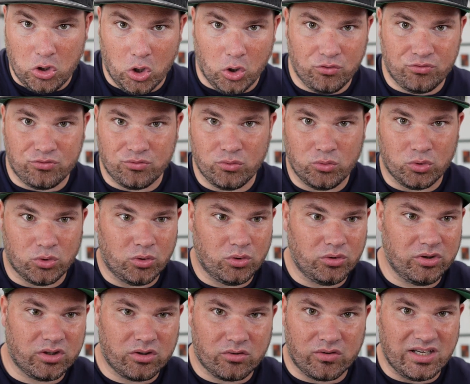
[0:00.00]
go through all
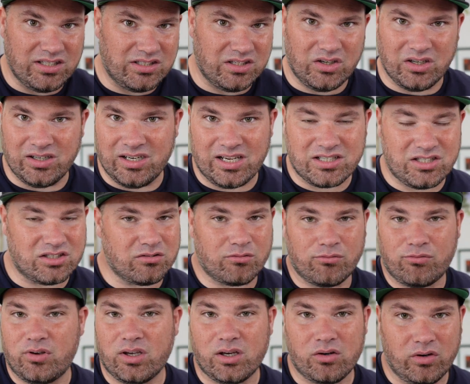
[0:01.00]
the crazy connections
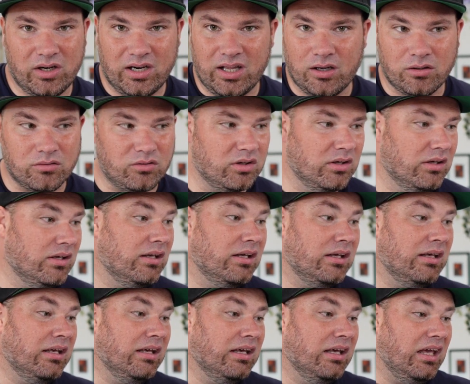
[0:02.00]
and figure it out.
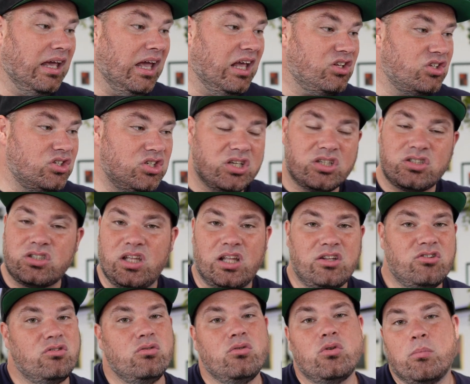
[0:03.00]
It's just,
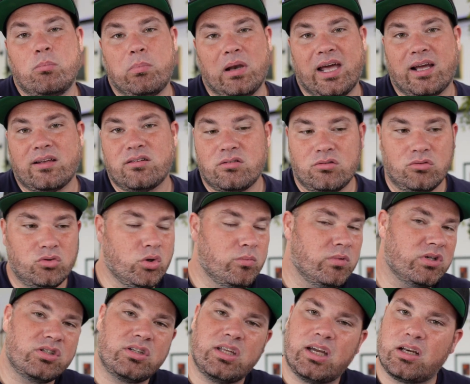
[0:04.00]
it's too complex, too
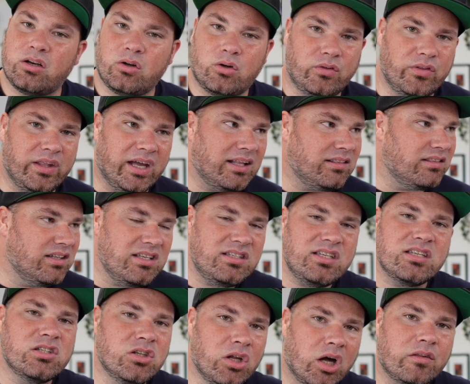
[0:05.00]
much technical debt. This
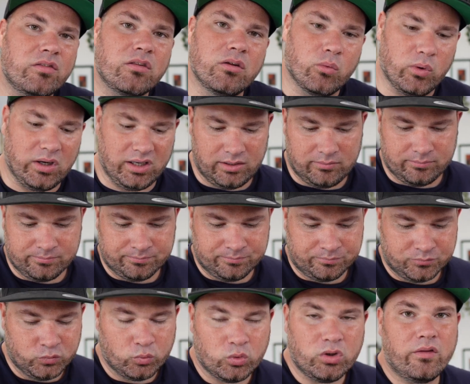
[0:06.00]
is not the way.
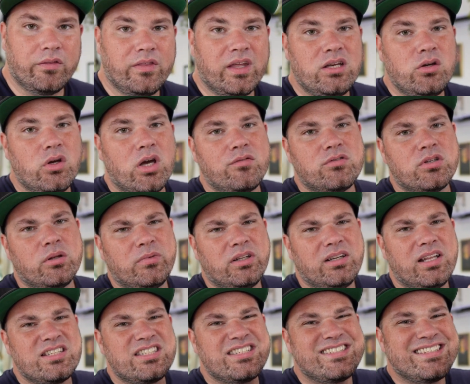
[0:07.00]
Well, then you have something
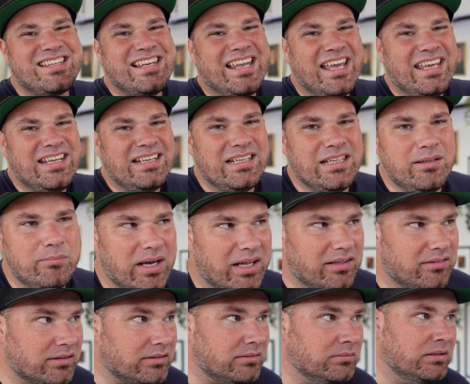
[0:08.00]
that's slightly
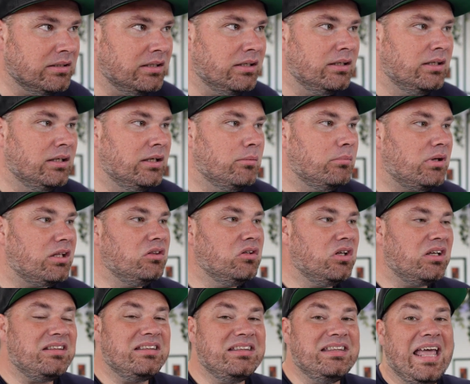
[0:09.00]
better, but
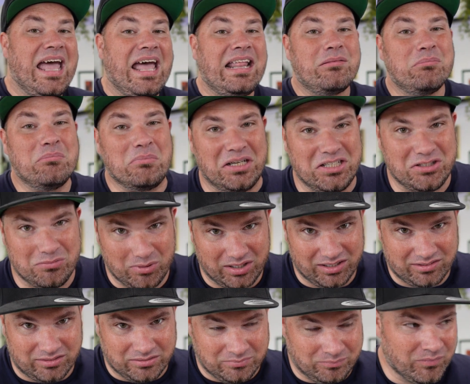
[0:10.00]
not that much
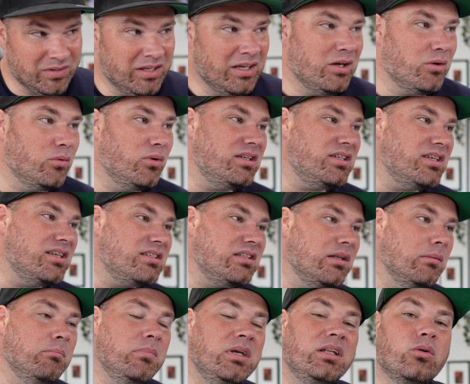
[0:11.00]
better, which is
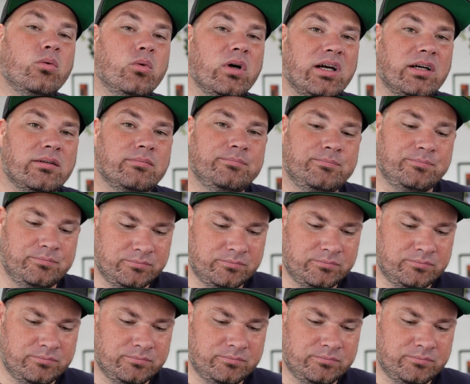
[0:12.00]
the middleware,